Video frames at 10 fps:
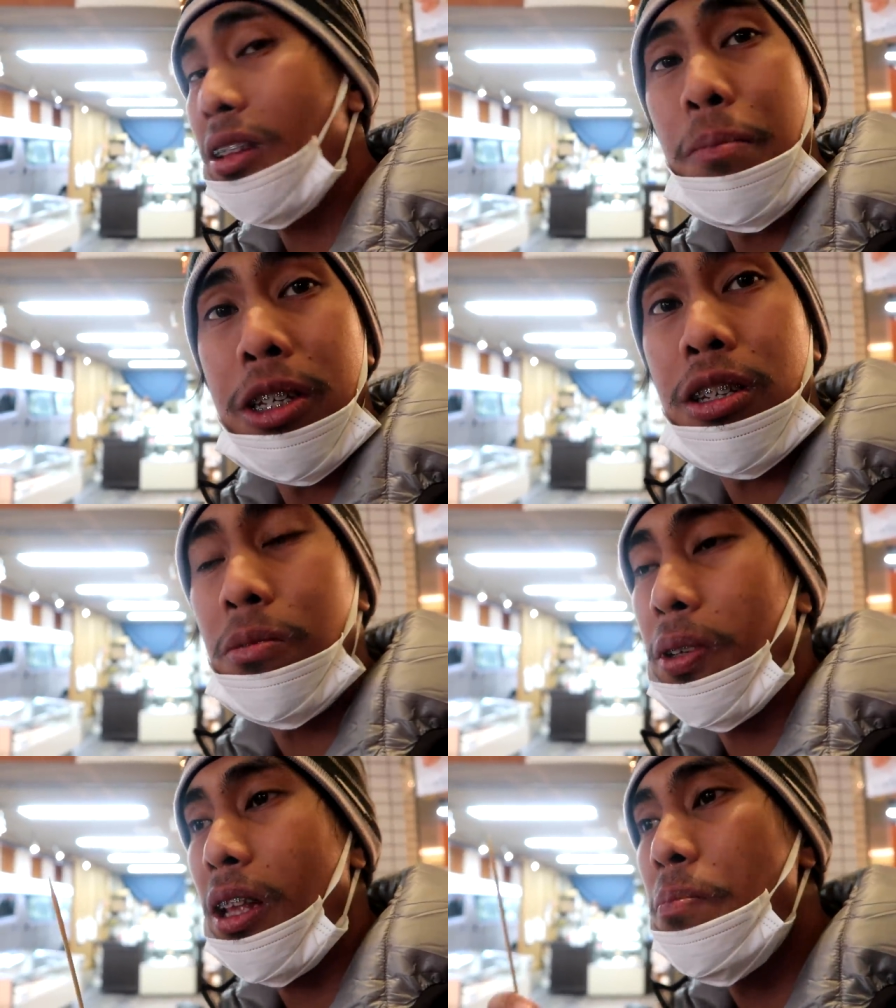Matamis.
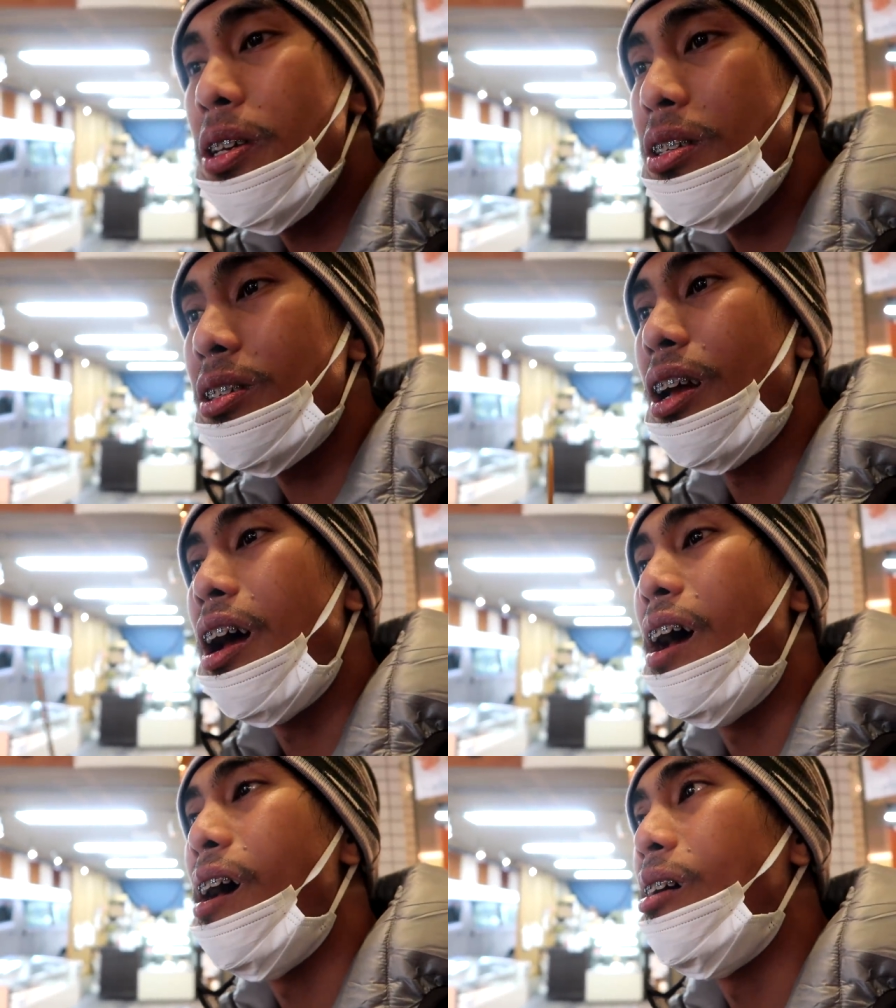Matamis
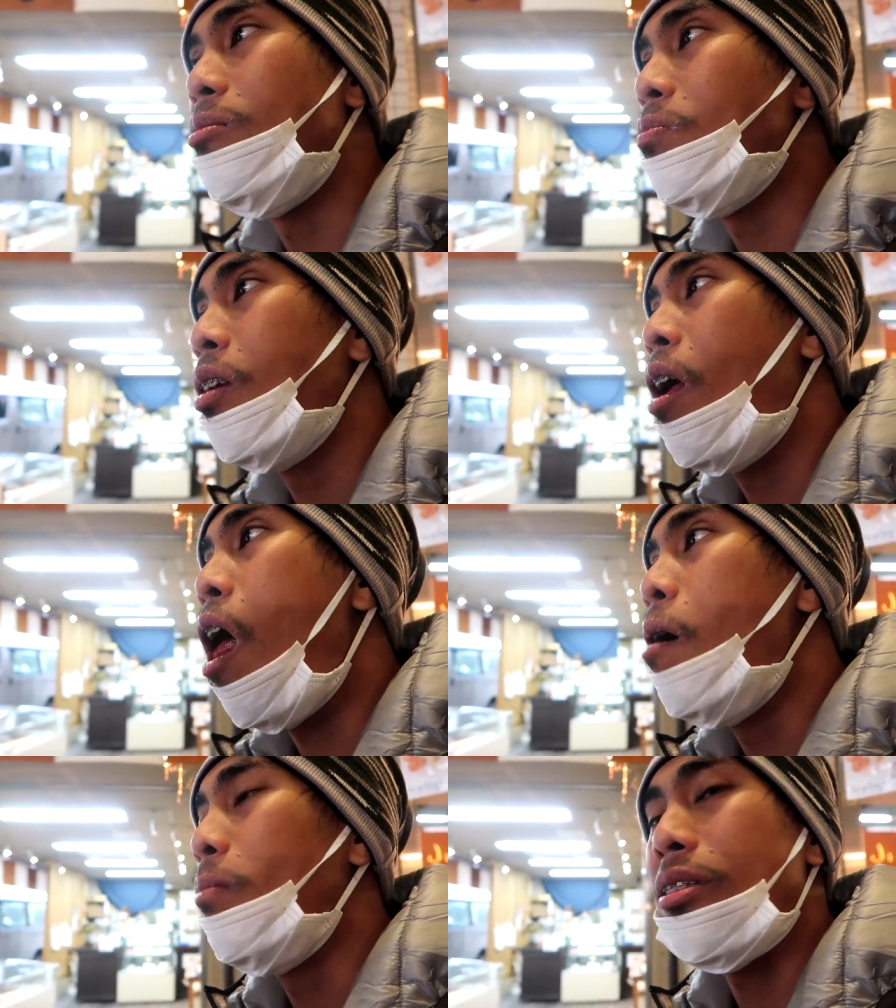na
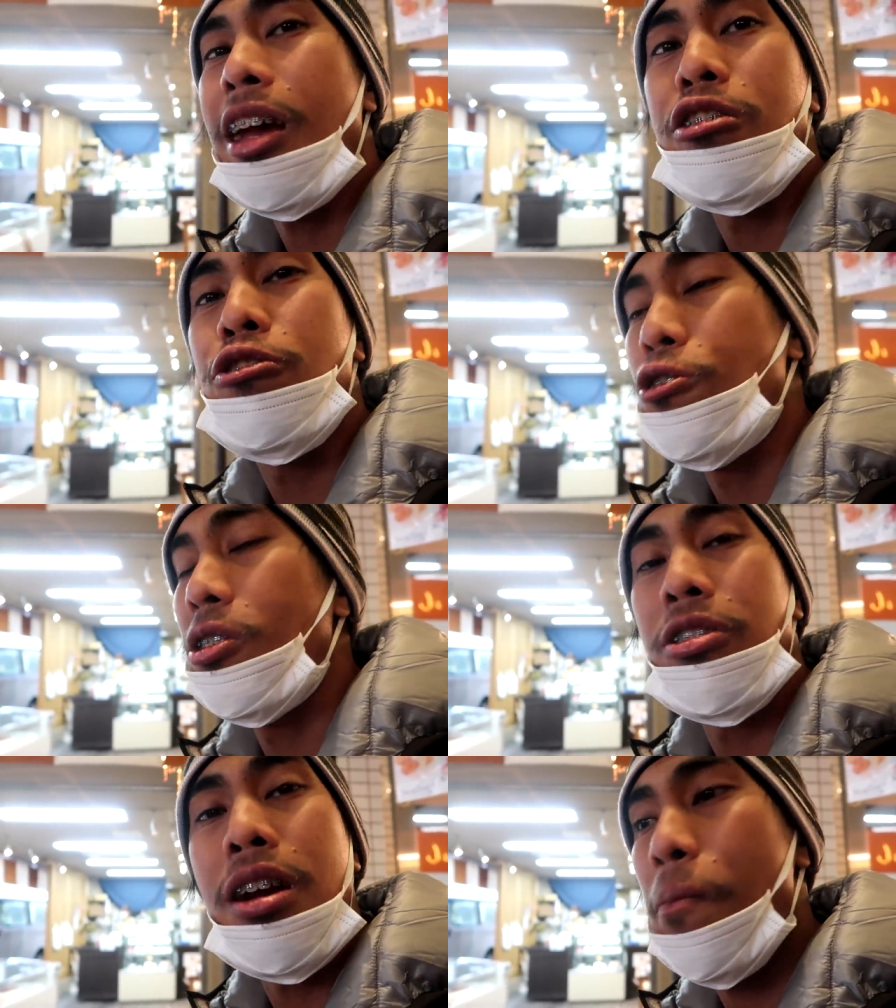
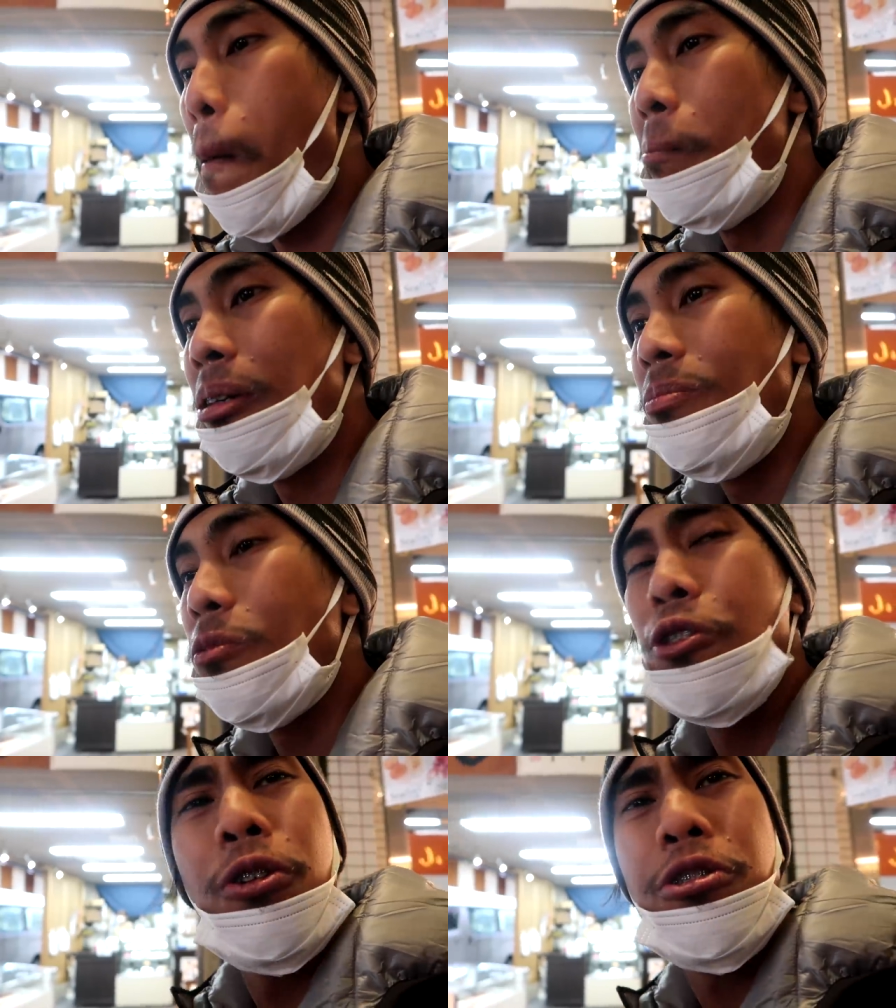ma-texture. Sarap.
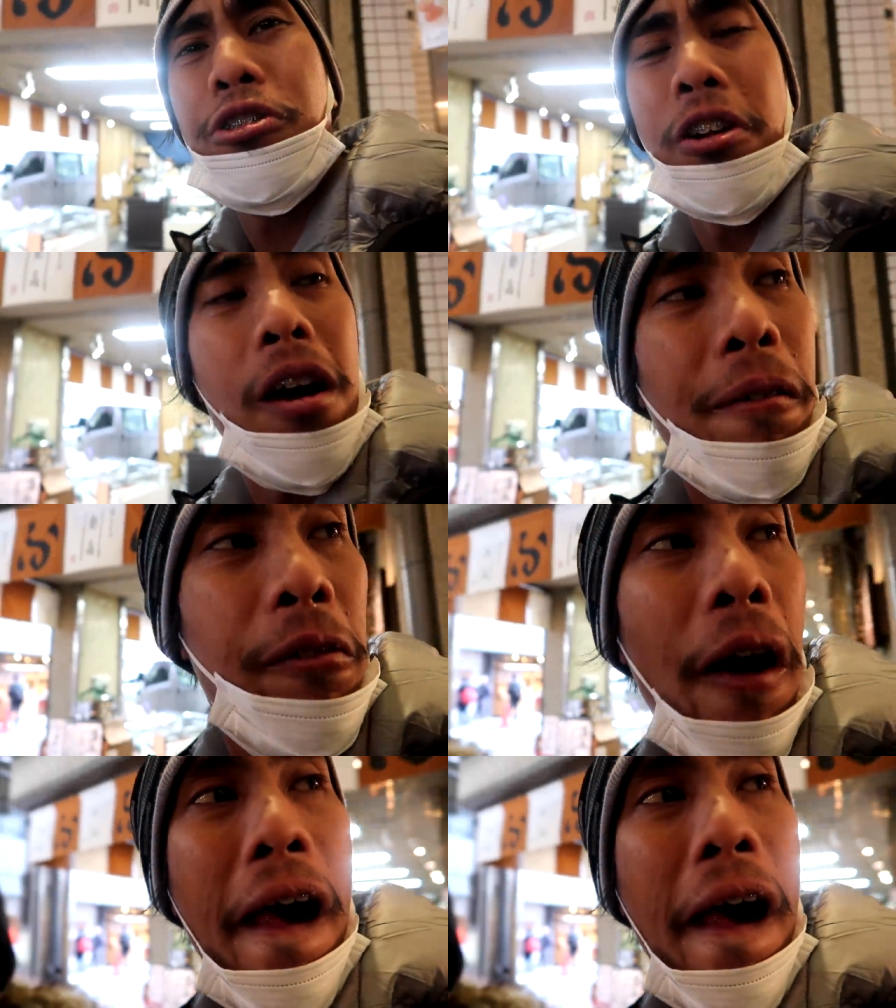Good stuff.